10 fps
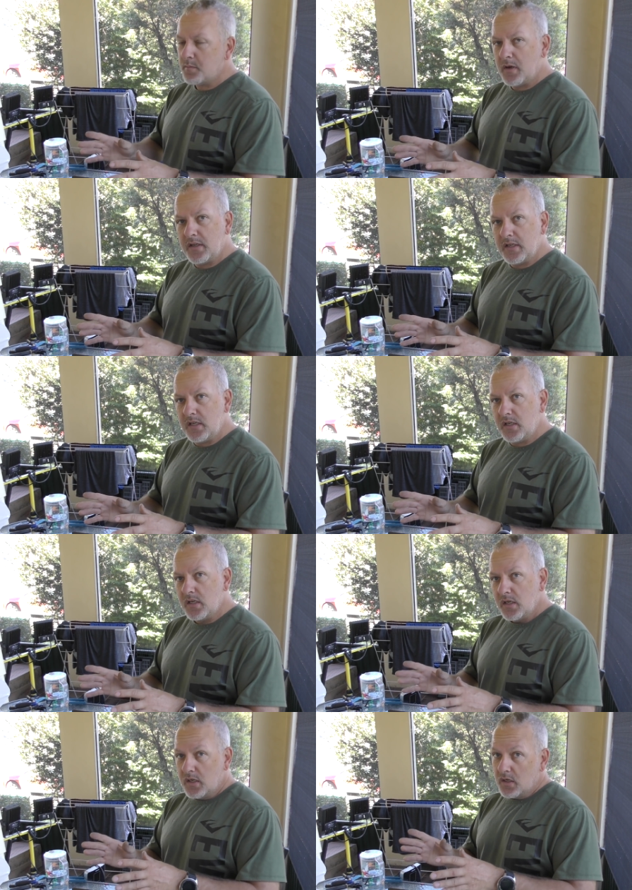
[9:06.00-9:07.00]
I only
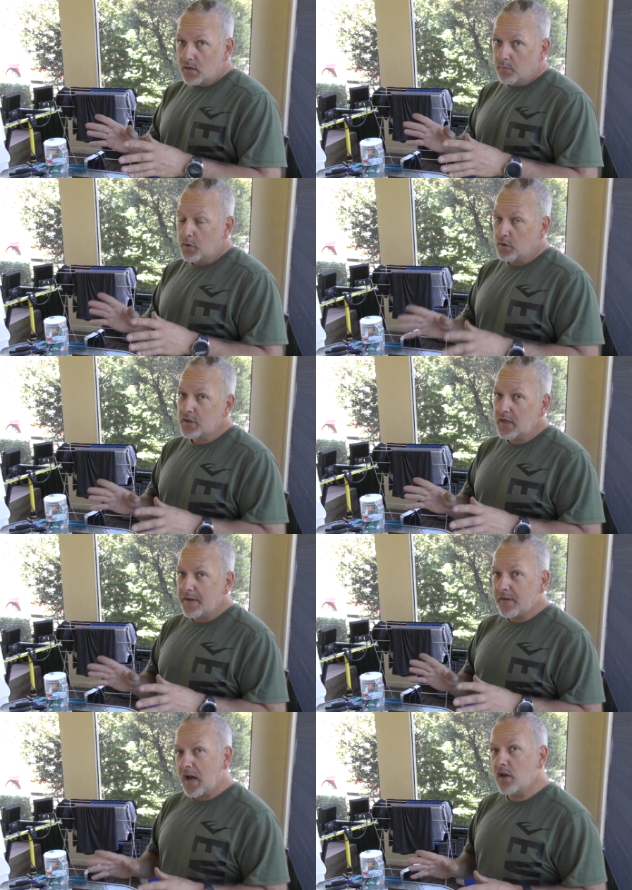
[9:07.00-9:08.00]

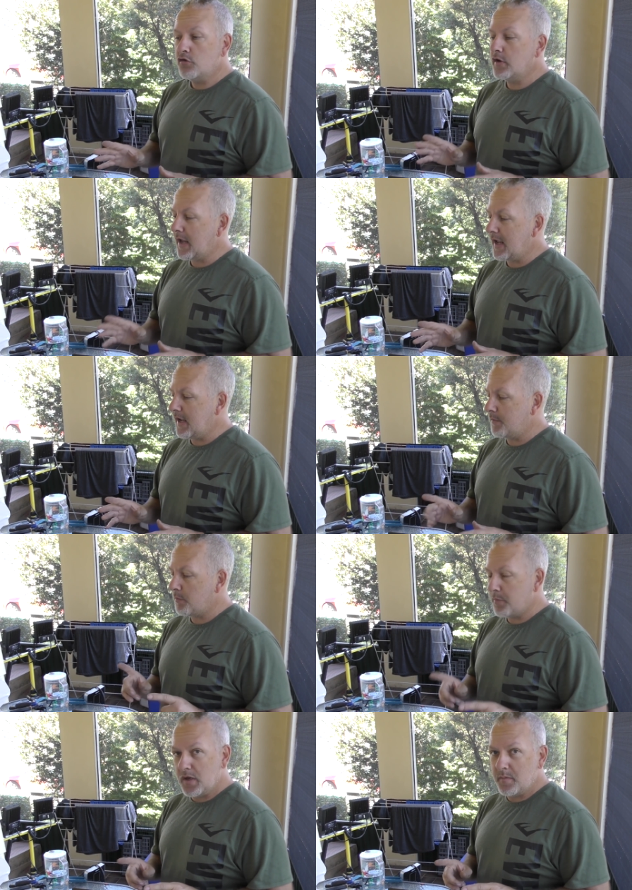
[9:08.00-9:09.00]
have 100 amp
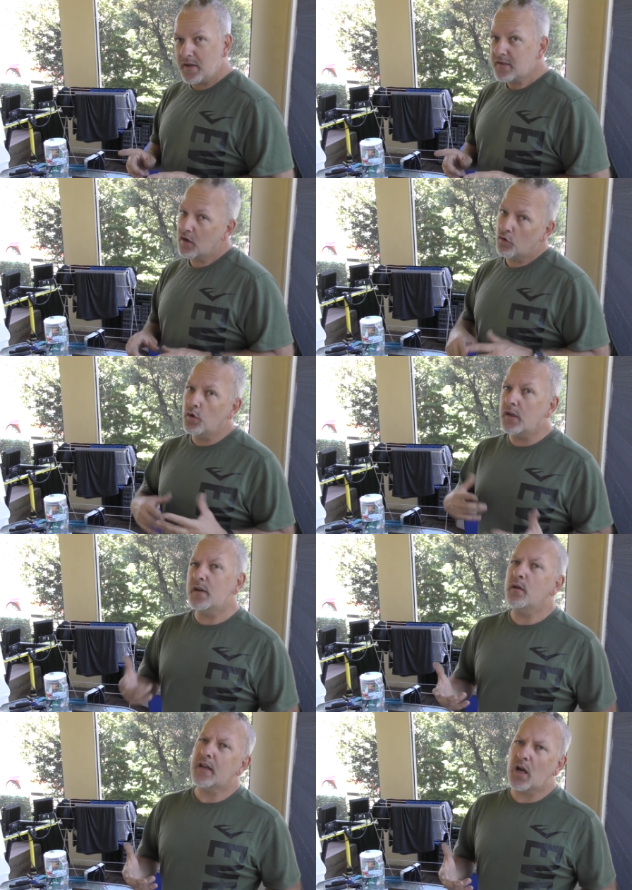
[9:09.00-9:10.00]
BMS, I really
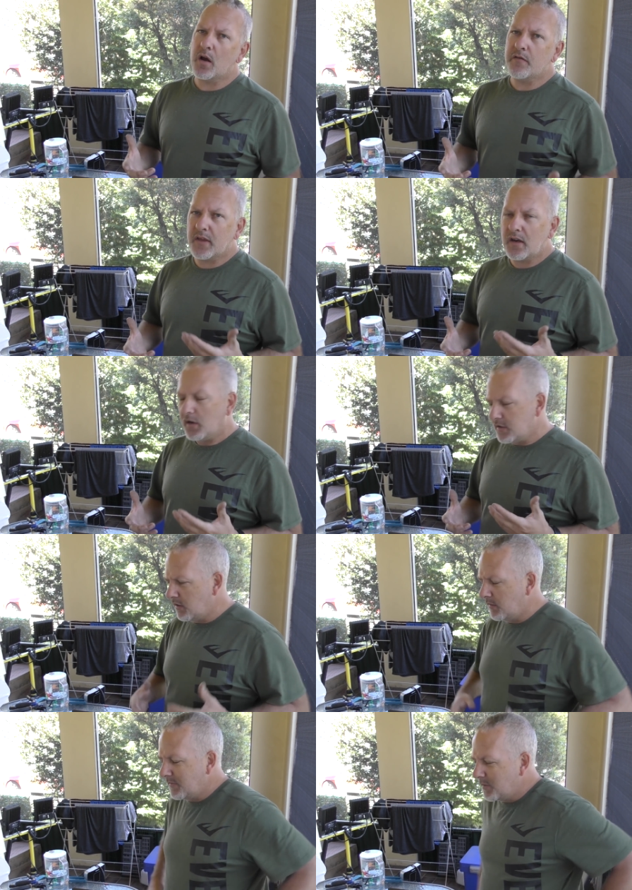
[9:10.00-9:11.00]
don't want to go over that.
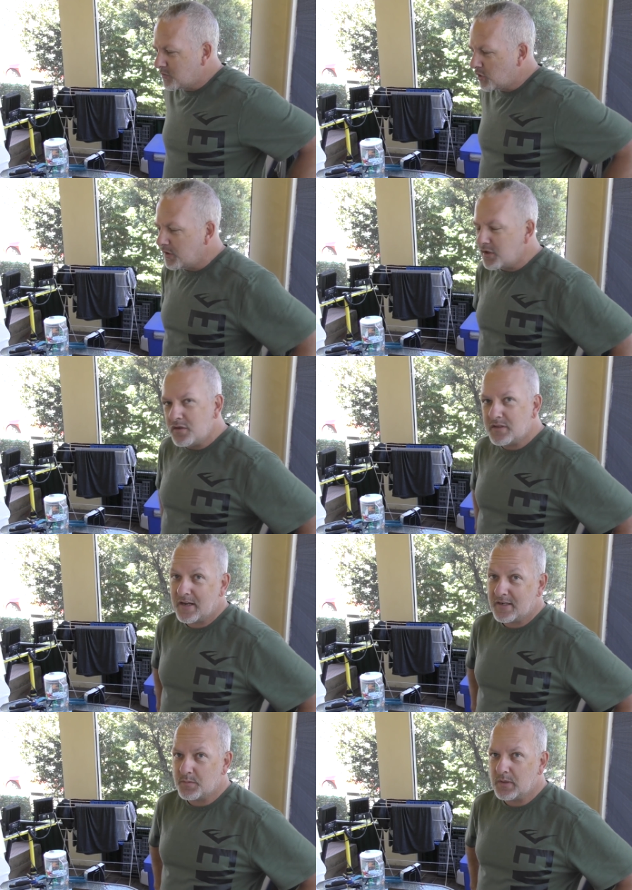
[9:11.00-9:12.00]
I'm trying to use
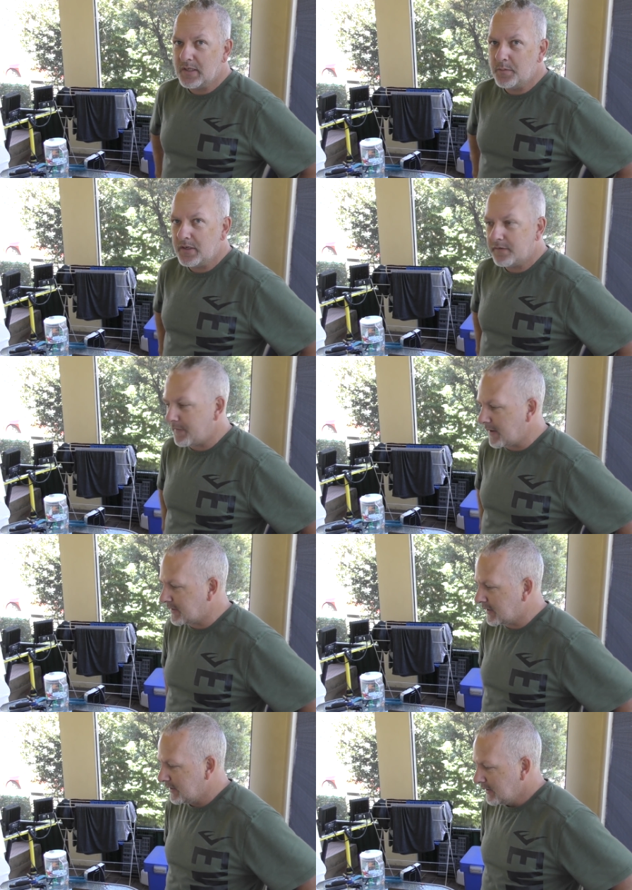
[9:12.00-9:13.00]
that as my limiting
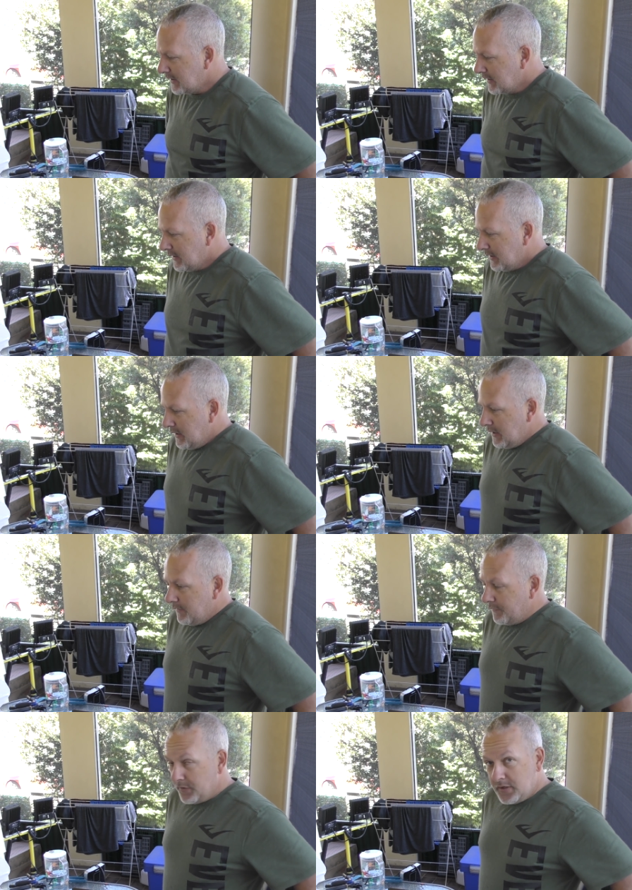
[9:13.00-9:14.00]
factor
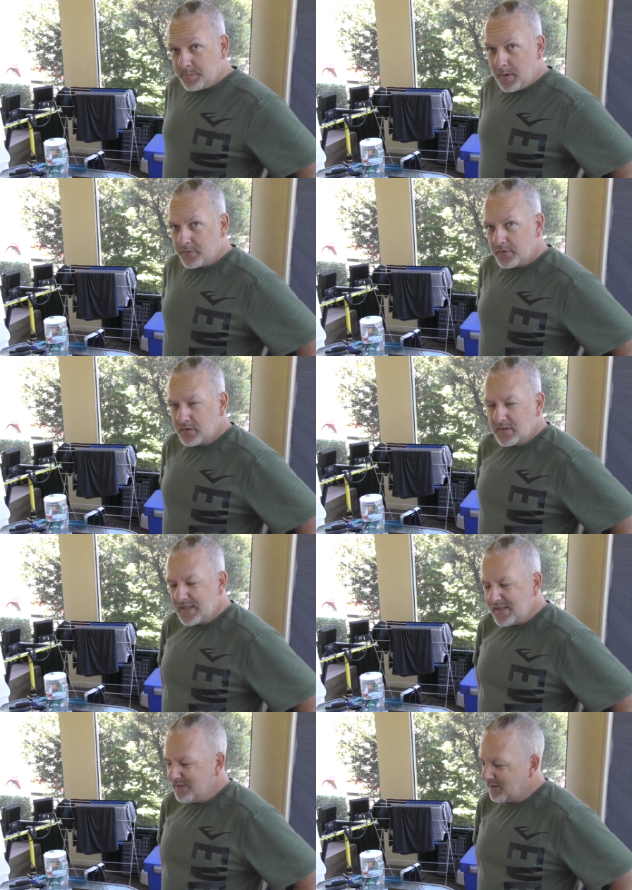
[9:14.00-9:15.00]
for these batteries, because
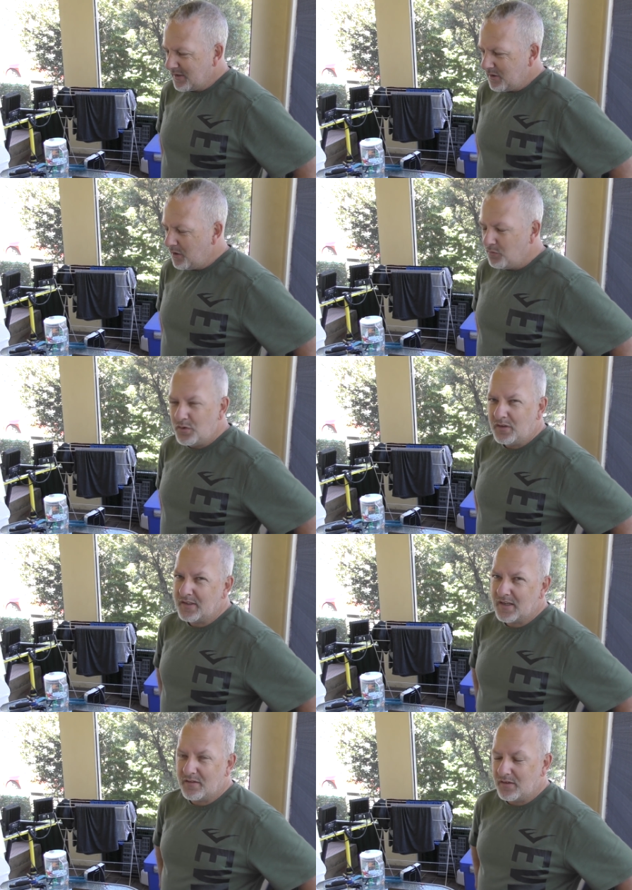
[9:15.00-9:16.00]
look, I really
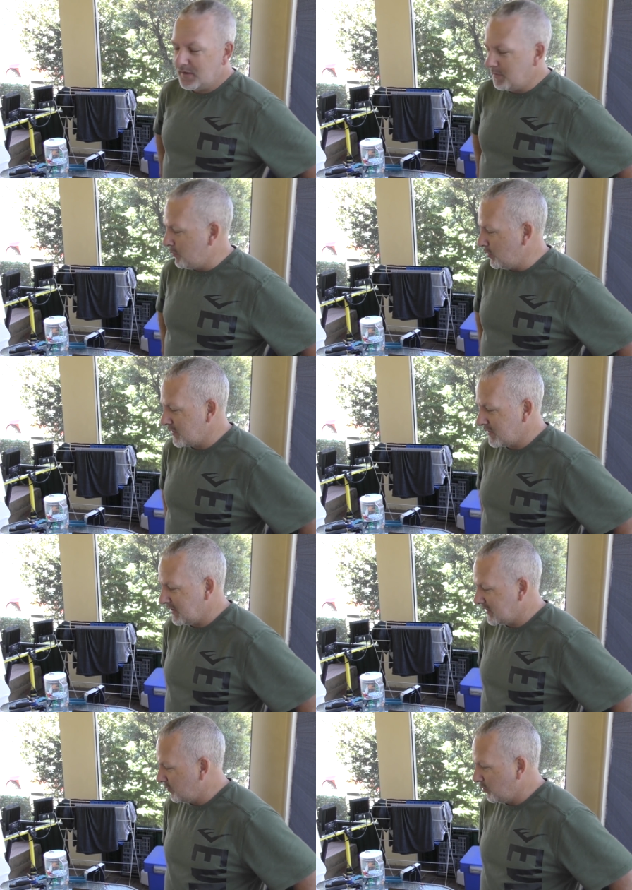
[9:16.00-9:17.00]
don't need to be pushing
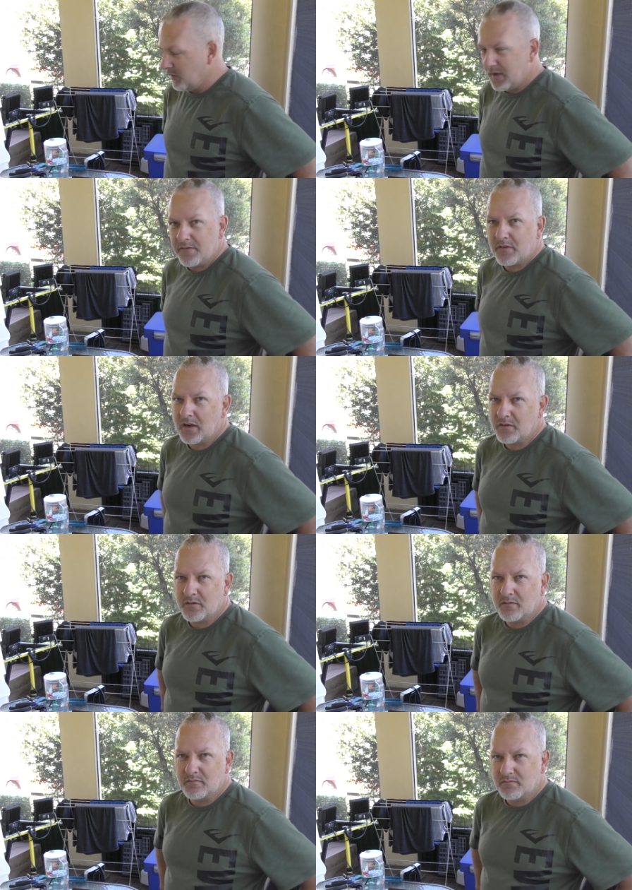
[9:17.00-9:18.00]
things that are pulling over
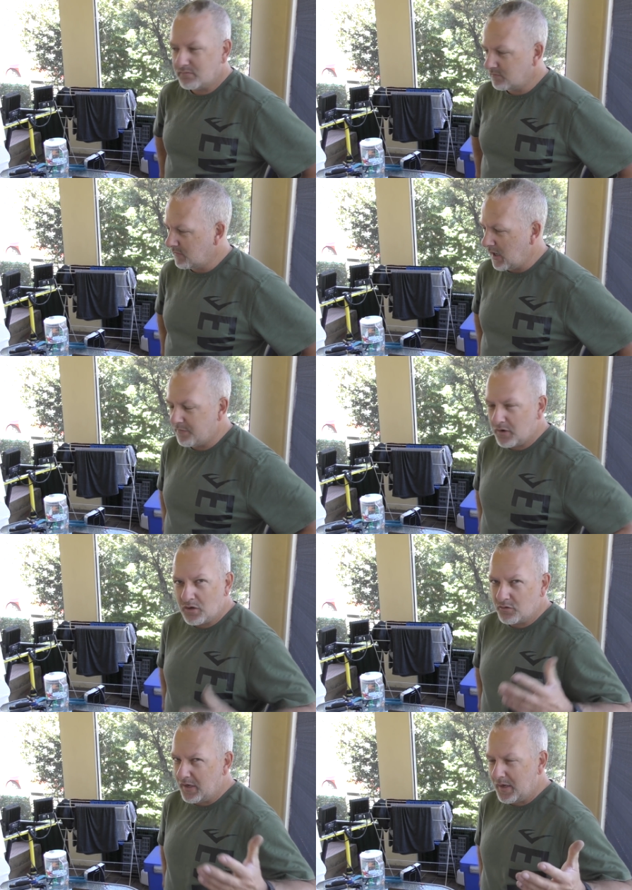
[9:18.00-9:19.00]
100
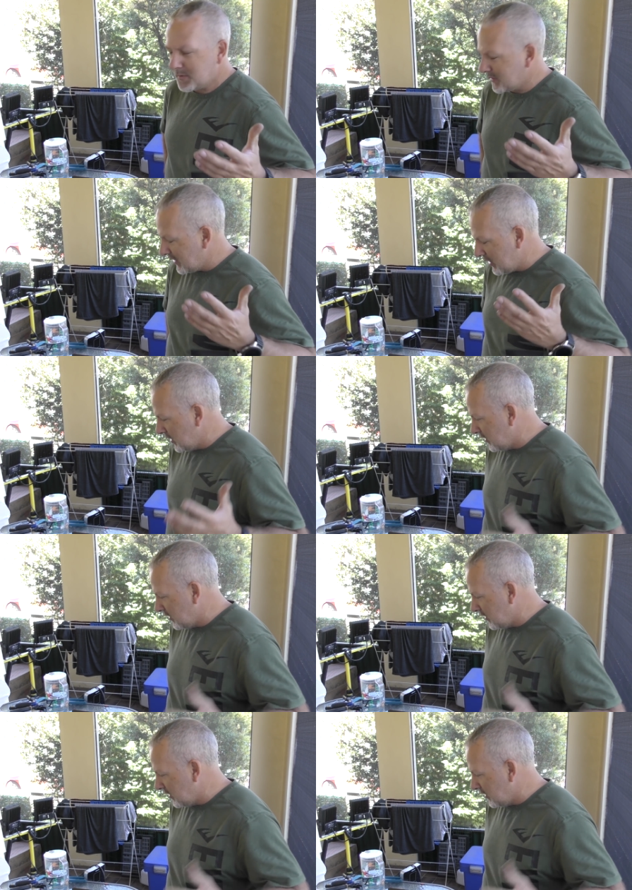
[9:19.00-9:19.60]
amps. I